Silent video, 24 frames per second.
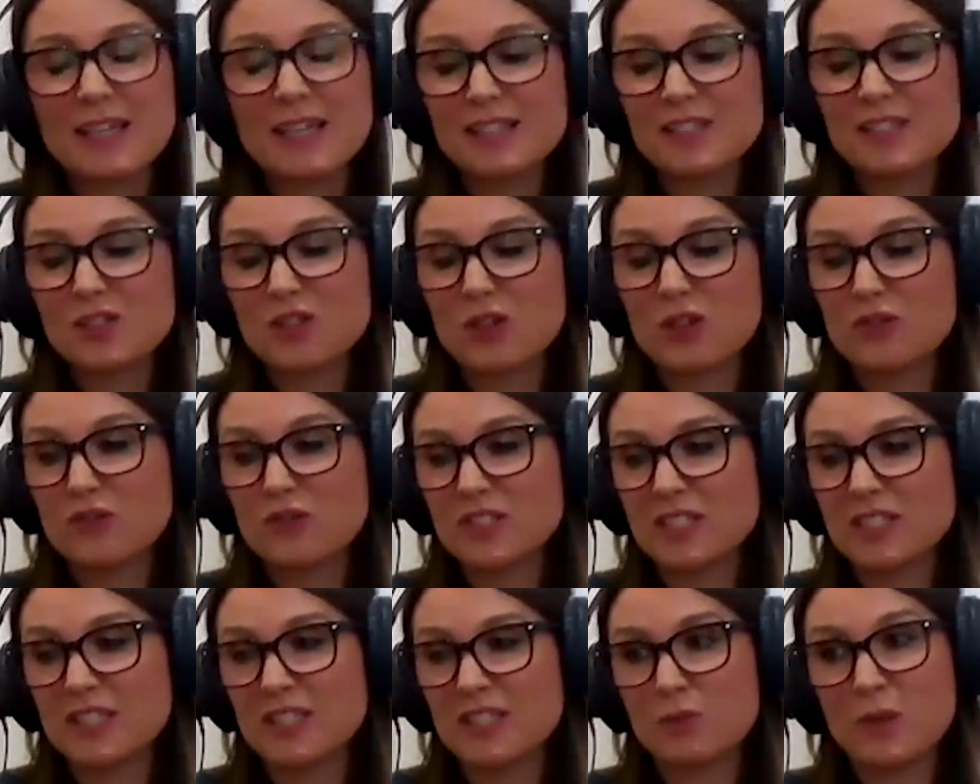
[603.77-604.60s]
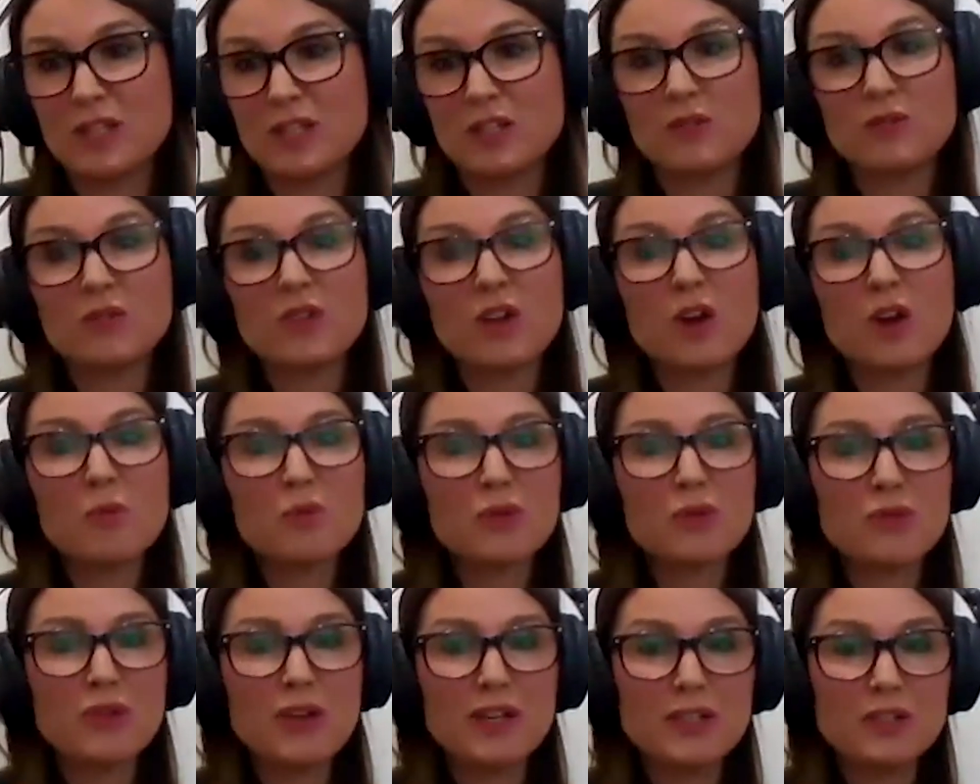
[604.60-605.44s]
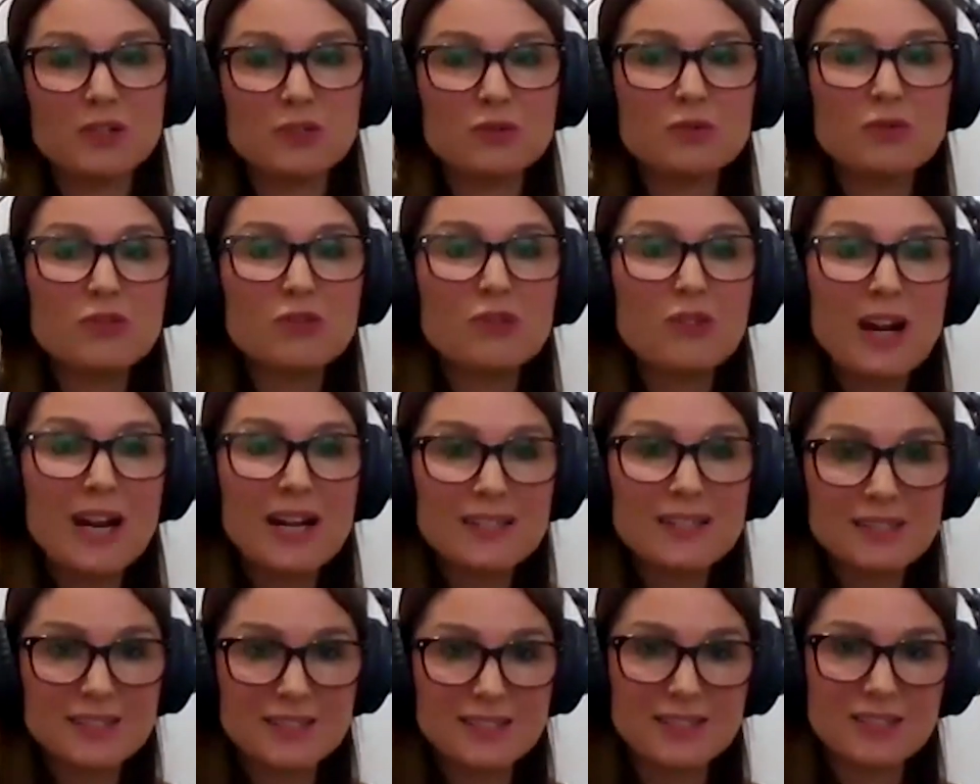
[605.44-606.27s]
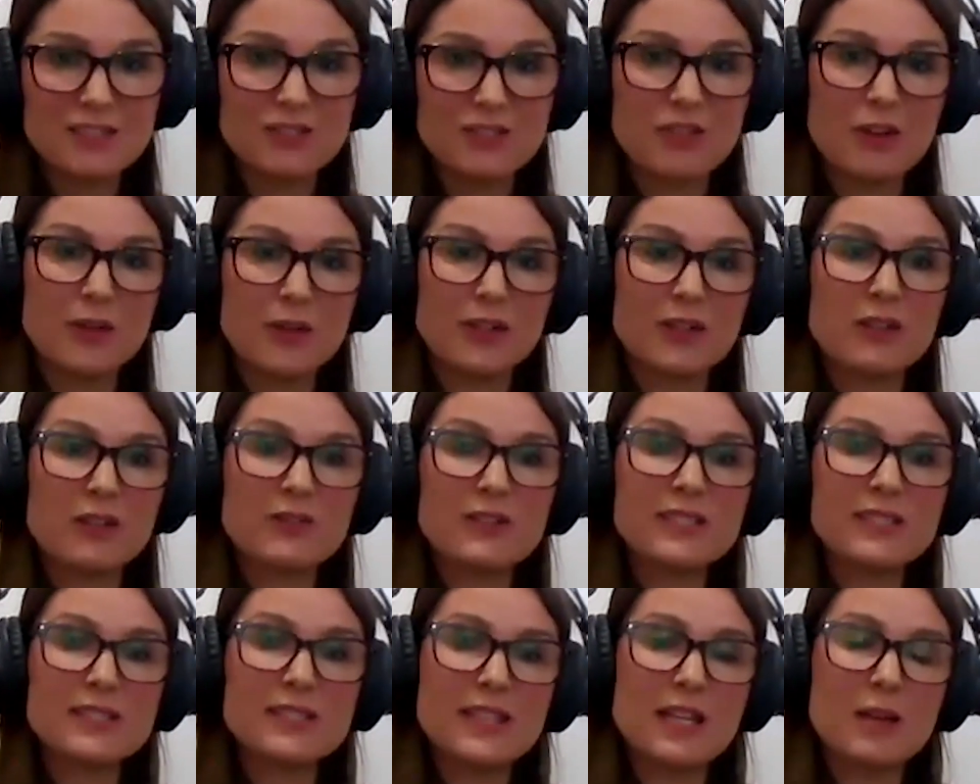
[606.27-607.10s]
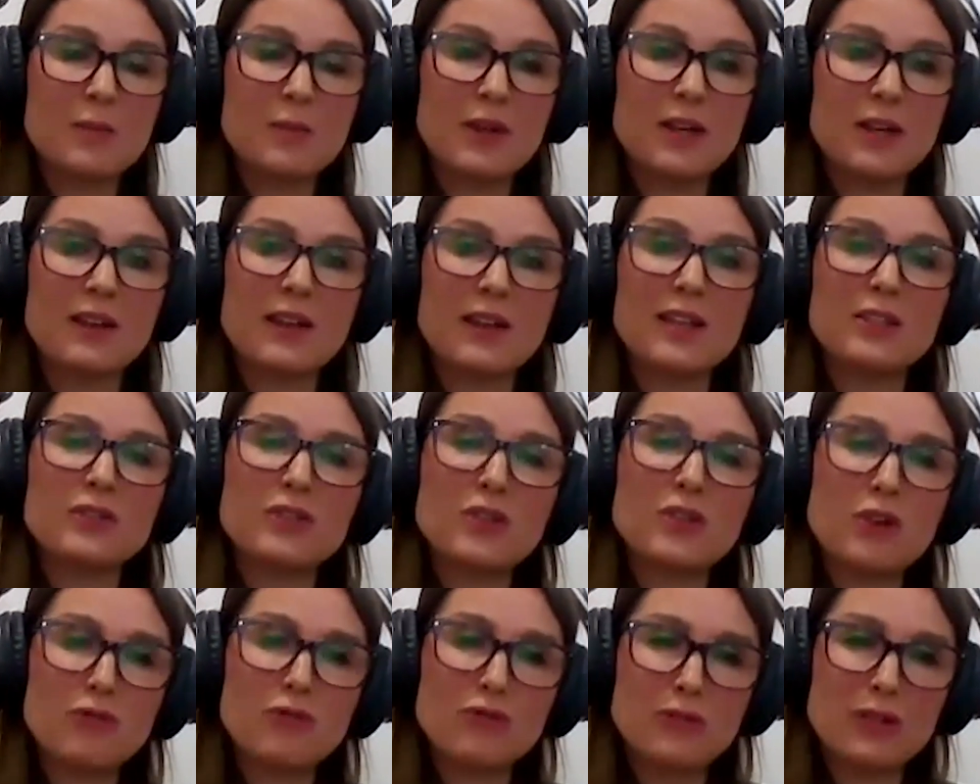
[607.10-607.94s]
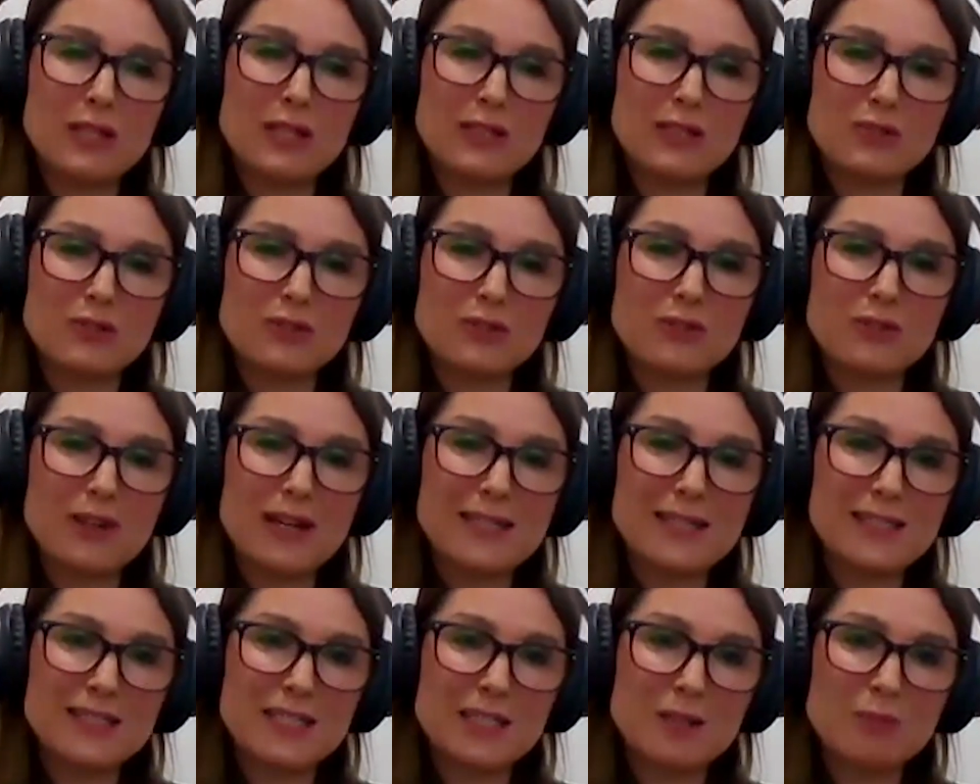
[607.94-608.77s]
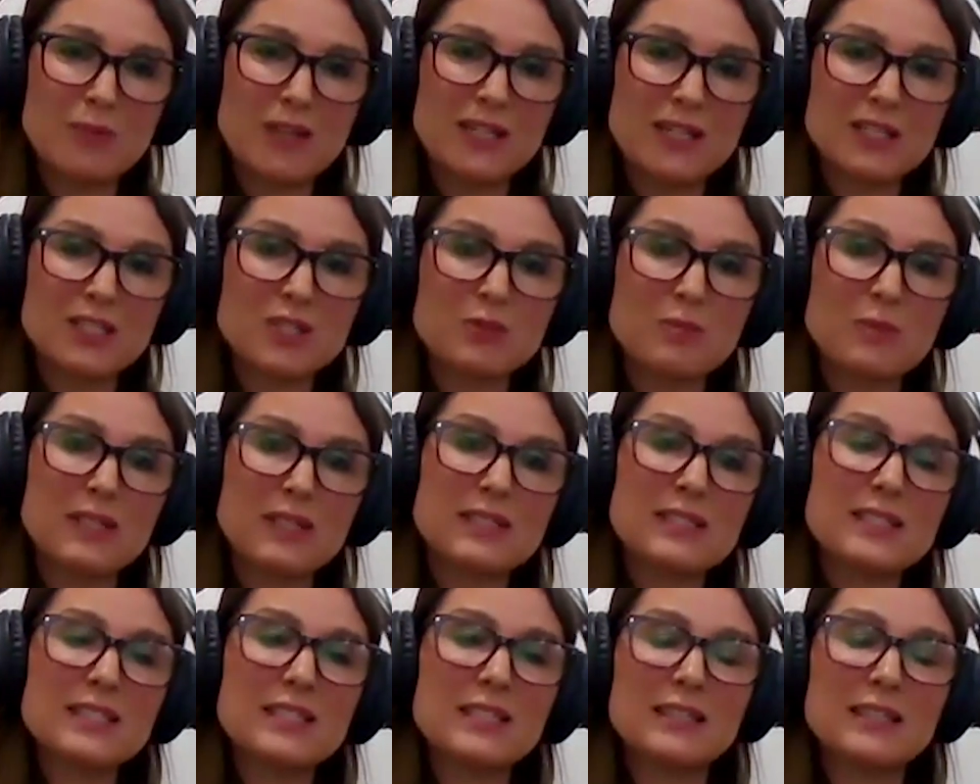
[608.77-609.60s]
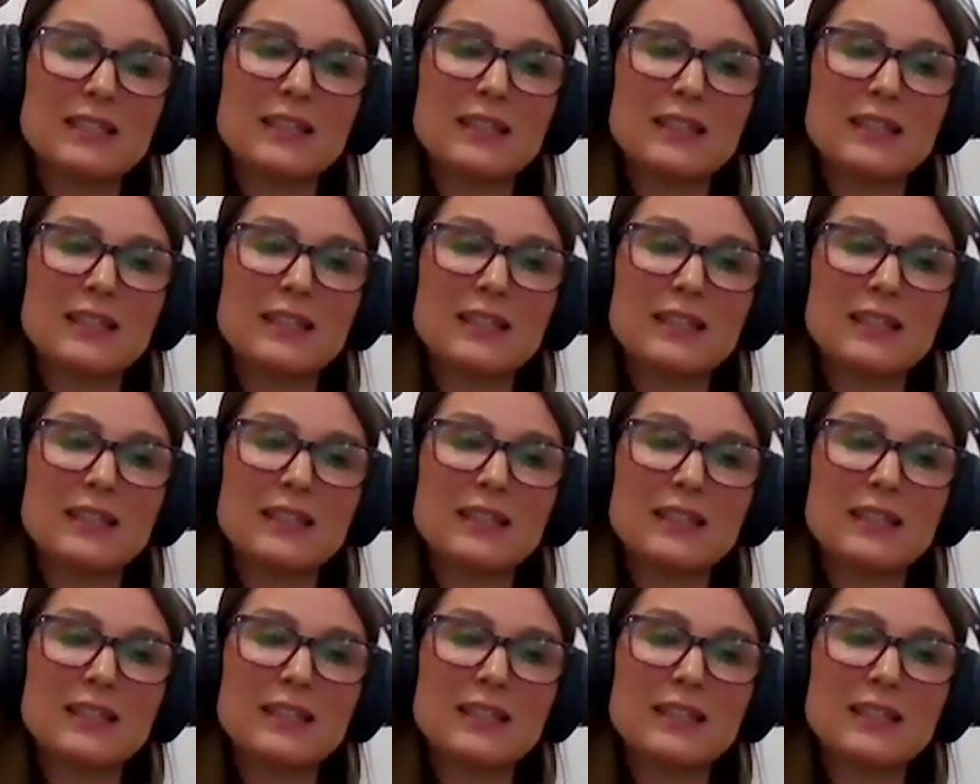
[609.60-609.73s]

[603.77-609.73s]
it's often when you've got perennial grasses growing over summer and you've got really good grazing management,